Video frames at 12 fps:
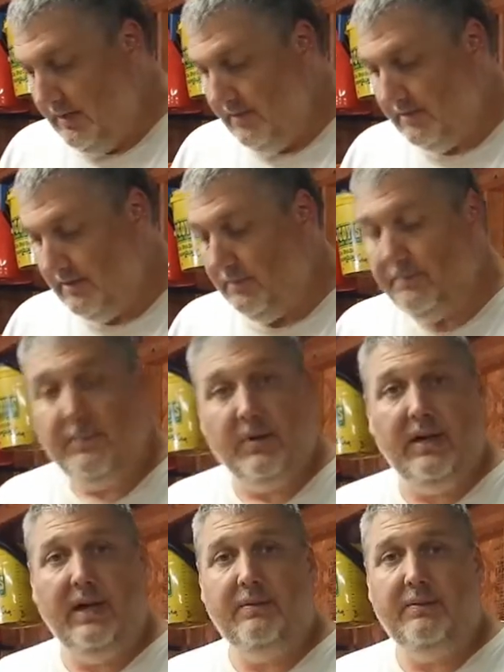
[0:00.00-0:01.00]
So,
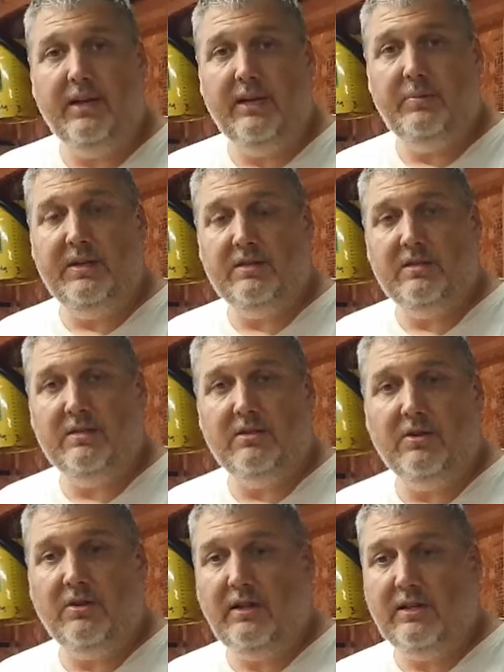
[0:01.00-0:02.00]
but yeah, nine pieces
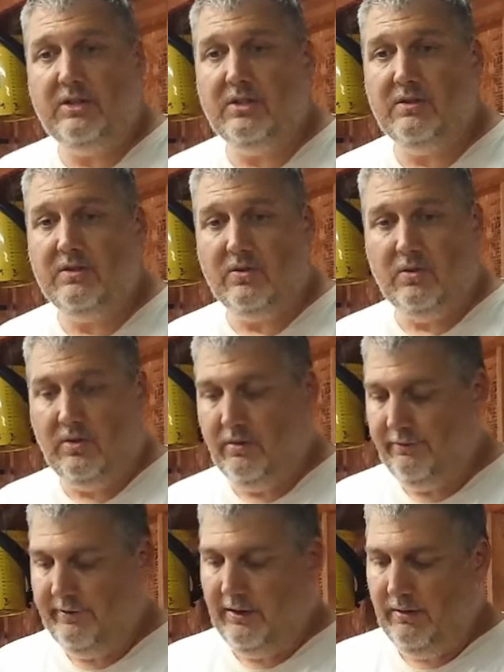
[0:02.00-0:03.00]
at 30 inches,
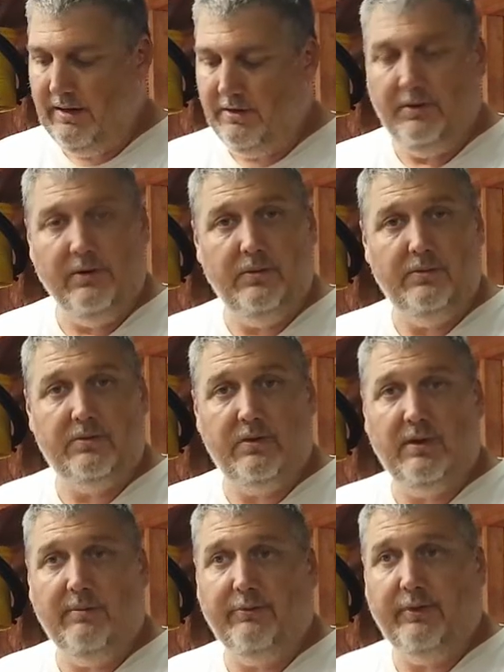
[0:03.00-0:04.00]
or figure out your own
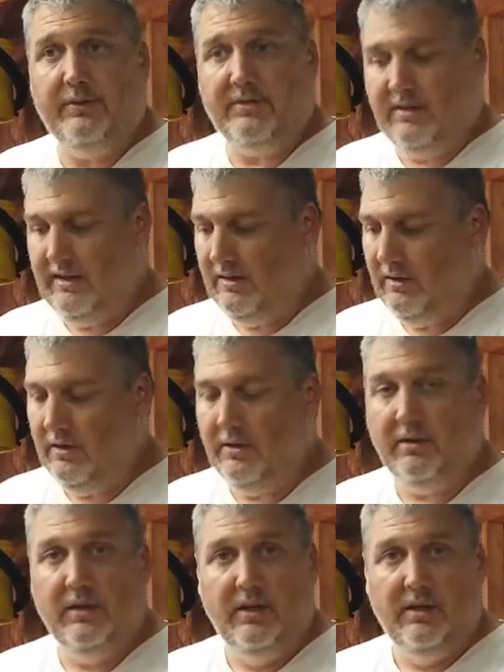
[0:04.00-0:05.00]
circumference and how
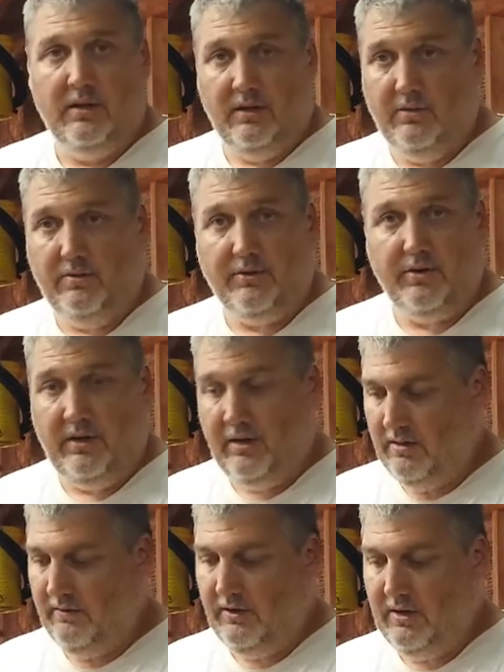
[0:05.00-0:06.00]
long, you know,
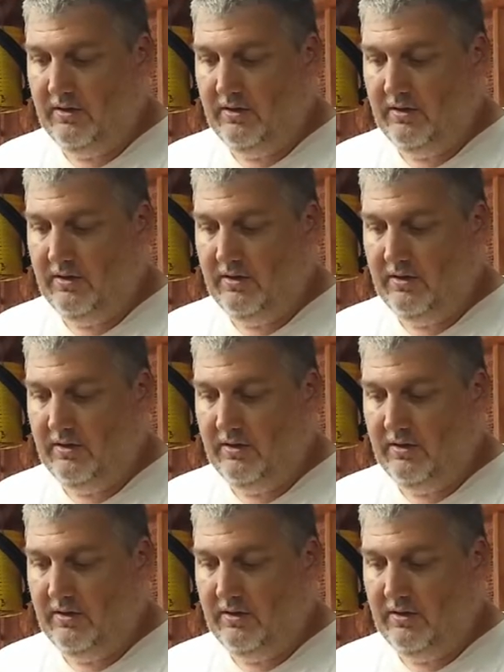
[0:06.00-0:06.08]
30, if you need